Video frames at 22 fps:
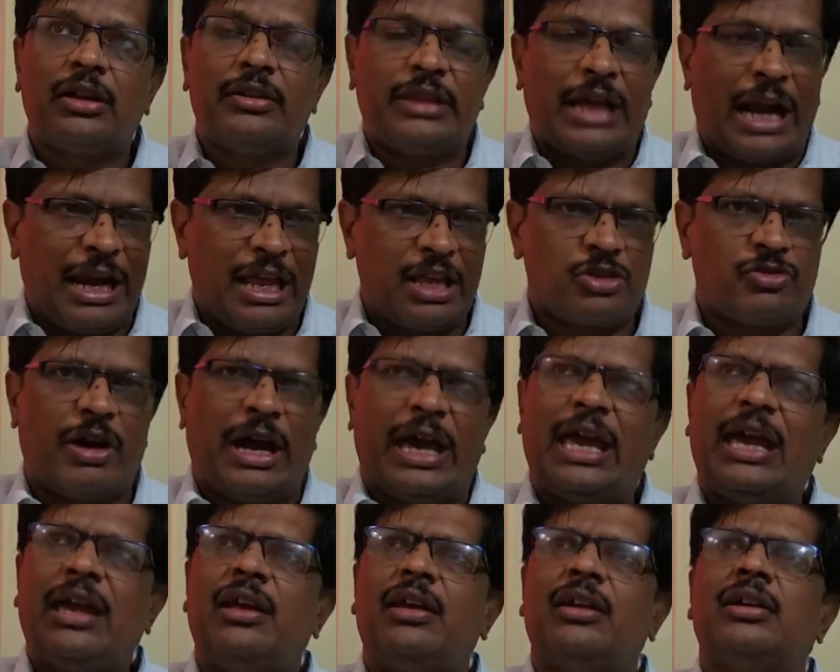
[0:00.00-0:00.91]
That is
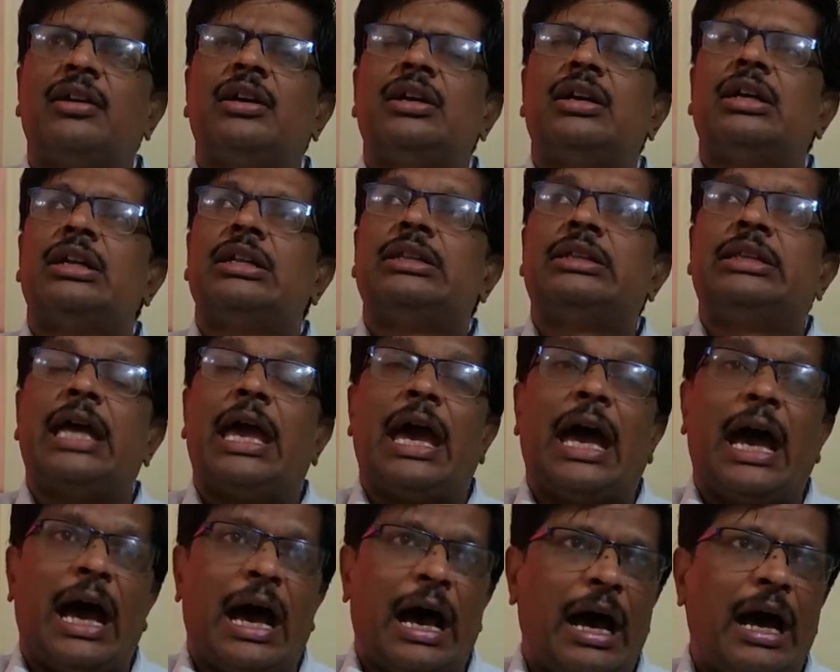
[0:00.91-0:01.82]
why
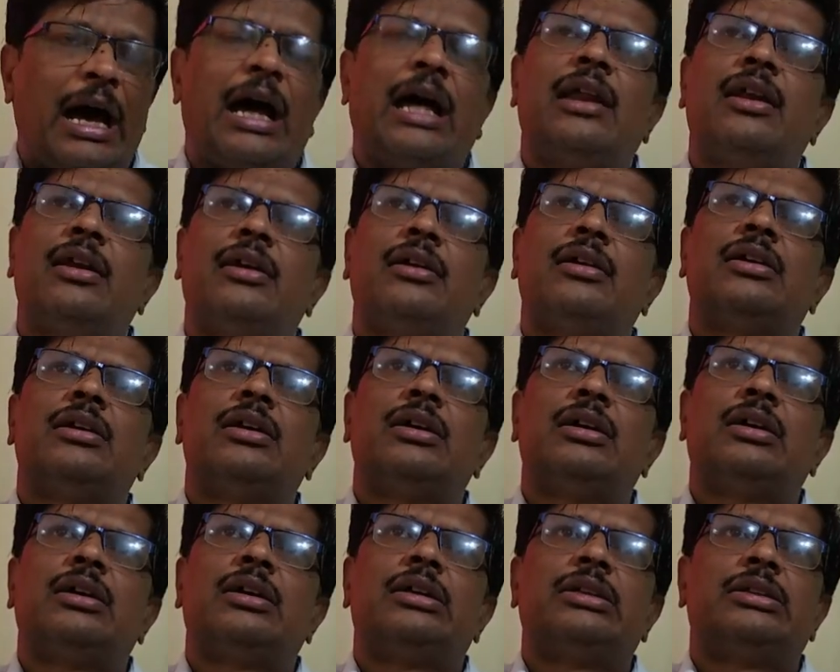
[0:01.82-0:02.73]
they
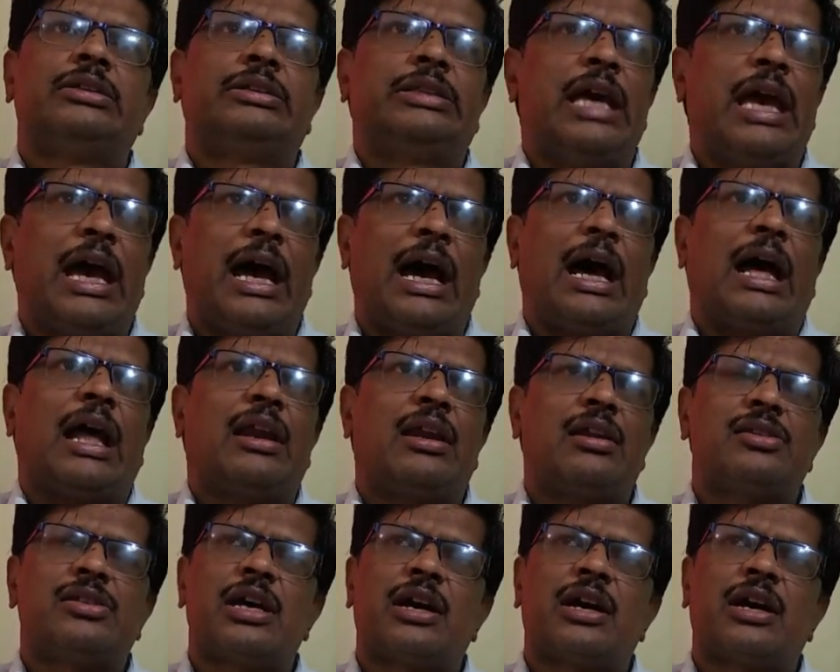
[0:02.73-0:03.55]
are